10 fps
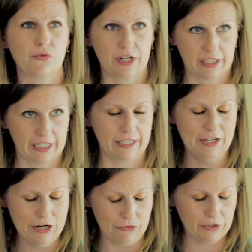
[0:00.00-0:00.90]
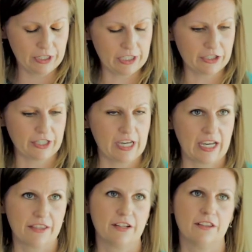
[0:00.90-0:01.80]
really looking
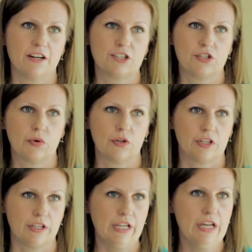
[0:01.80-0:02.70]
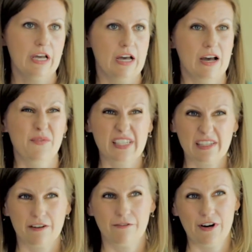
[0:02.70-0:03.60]
at their longitudinal
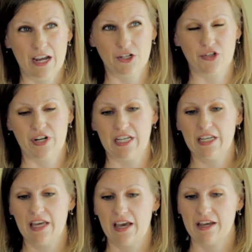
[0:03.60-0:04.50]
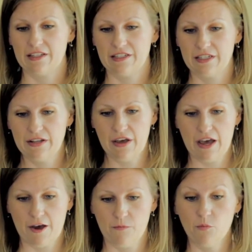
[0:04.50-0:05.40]
risk of fracturing. And
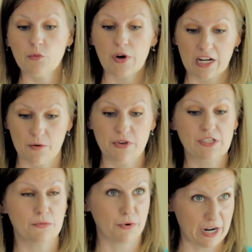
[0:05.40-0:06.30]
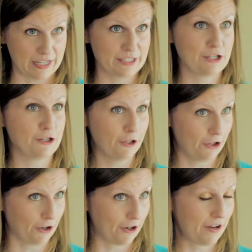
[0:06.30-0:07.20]
we might not be surprised to
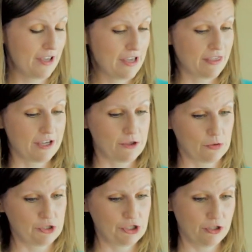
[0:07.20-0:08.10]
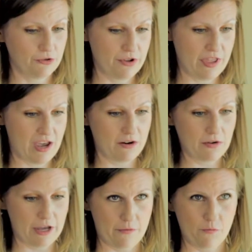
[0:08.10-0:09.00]
learn that those children that
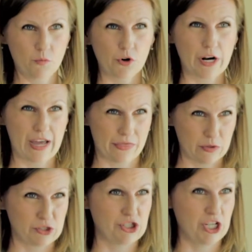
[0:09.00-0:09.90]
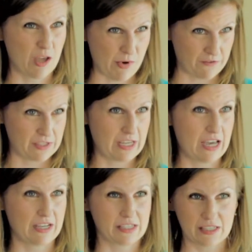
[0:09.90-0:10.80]
were at those
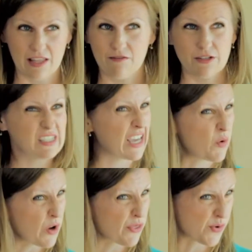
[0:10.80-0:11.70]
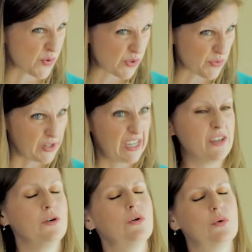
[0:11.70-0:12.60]
GMFCS levels, like 1 through
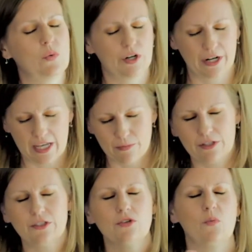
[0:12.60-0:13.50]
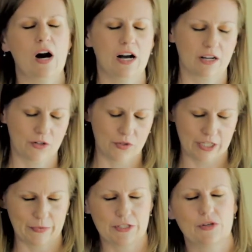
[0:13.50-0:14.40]
3, who were able to walk, who were
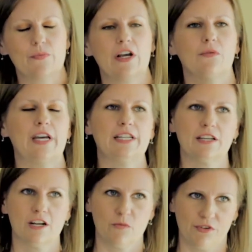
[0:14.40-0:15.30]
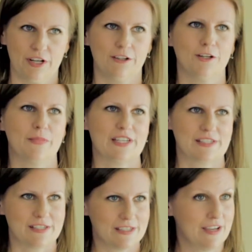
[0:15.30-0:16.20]
able to bear weight on a more regular
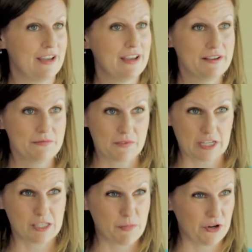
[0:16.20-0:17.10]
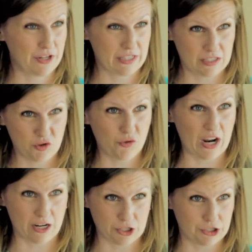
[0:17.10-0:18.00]
basis, experienced
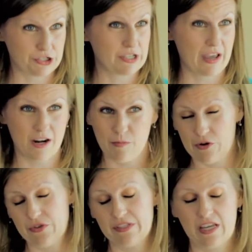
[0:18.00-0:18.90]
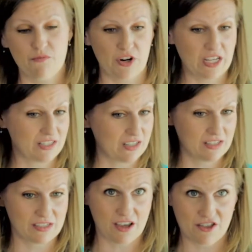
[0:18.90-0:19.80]
fractures at about the same rate
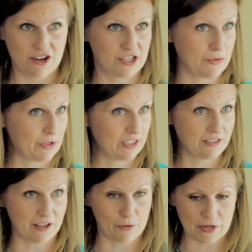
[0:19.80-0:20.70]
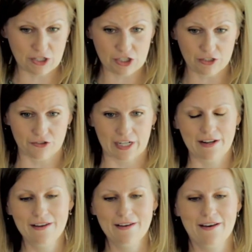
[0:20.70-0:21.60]
as other typically developing children.
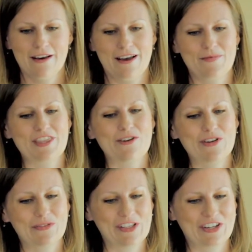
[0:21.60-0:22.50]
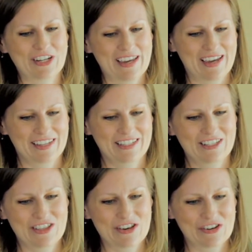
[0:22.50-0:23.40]
But then when we look at
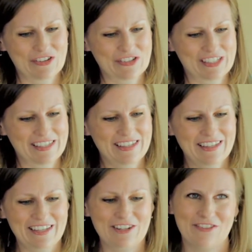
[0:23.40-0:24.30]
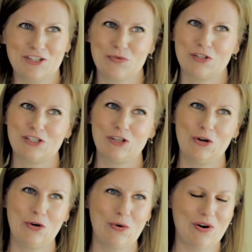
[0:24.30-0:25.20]
those individuals
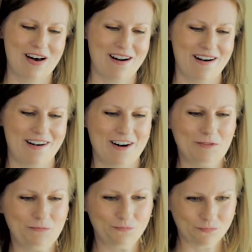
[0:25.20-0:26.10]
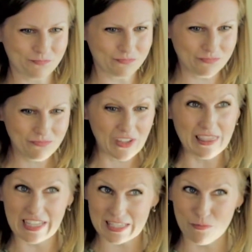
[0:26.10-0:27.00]
who are
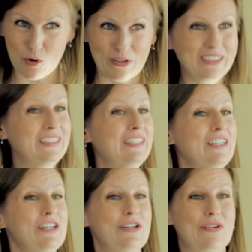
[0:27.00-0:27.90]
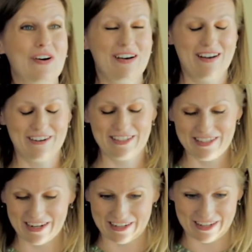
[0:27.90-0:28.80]
less mobile, who aren't
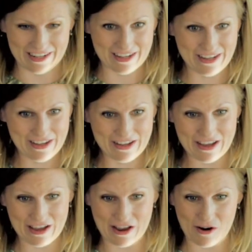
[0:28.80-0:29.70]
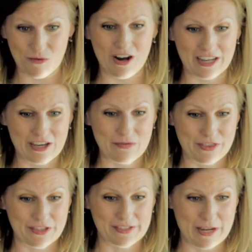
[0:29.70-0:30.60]
standing and walking
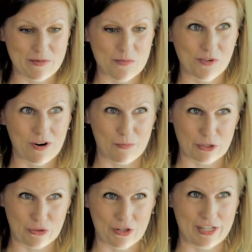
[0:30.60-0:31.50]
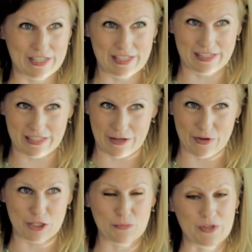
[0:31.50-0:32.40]
with the same number of opportunities as same
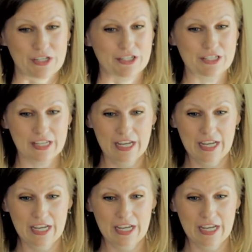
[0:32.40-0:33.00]
age peers,